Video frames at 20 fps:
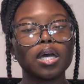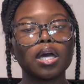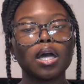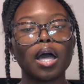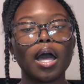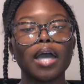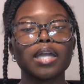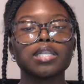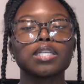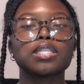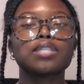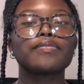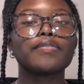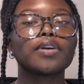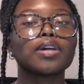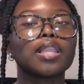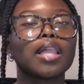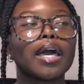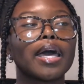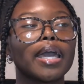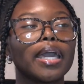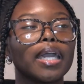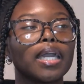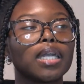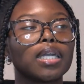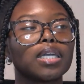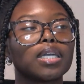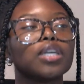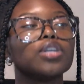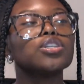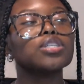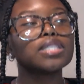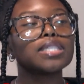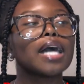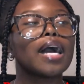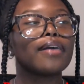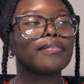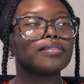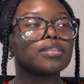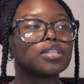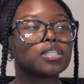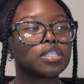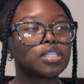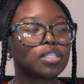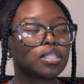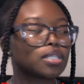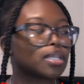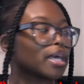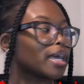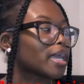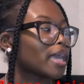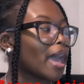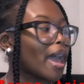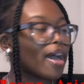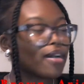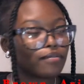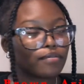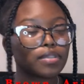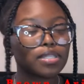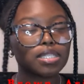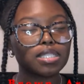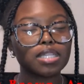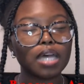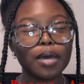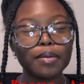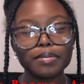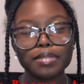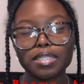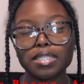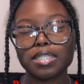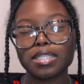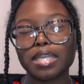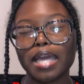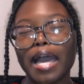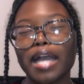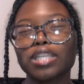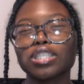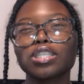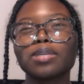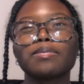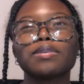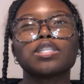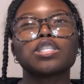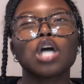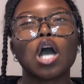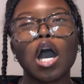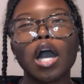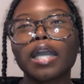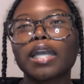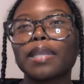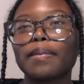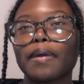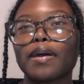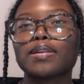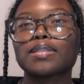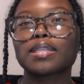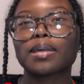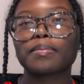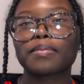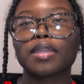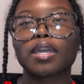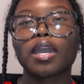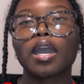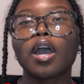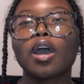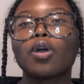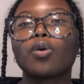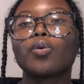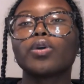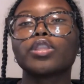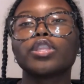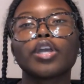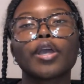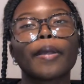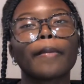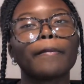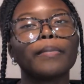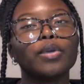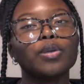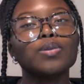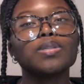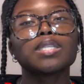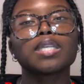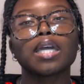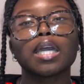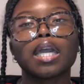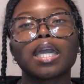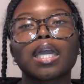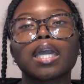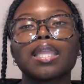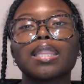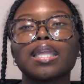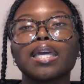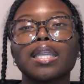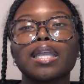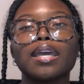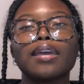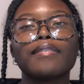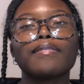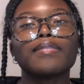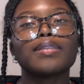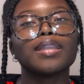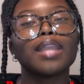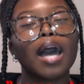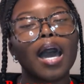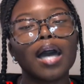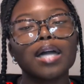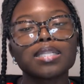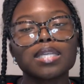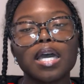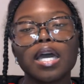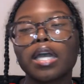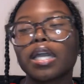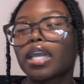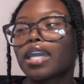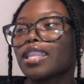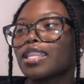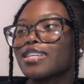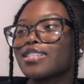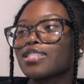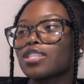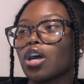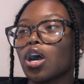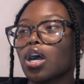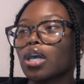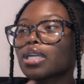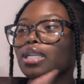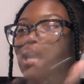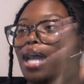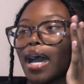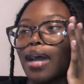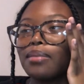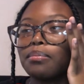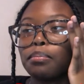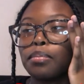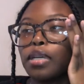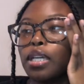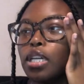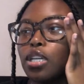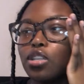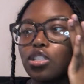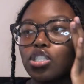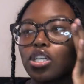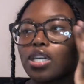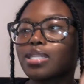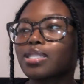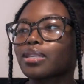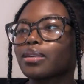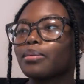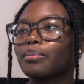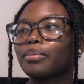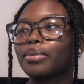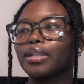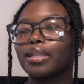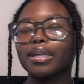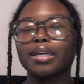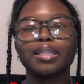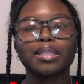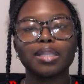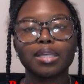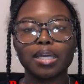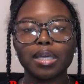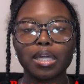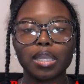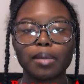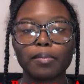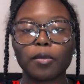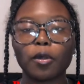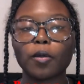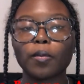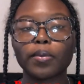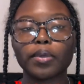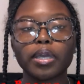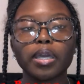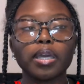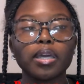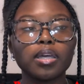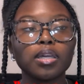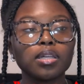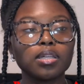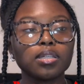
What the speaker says: I just feel like you just have to like have substance and actually be talking about something with your music. And then if not, can the song not be just completely inappropriate?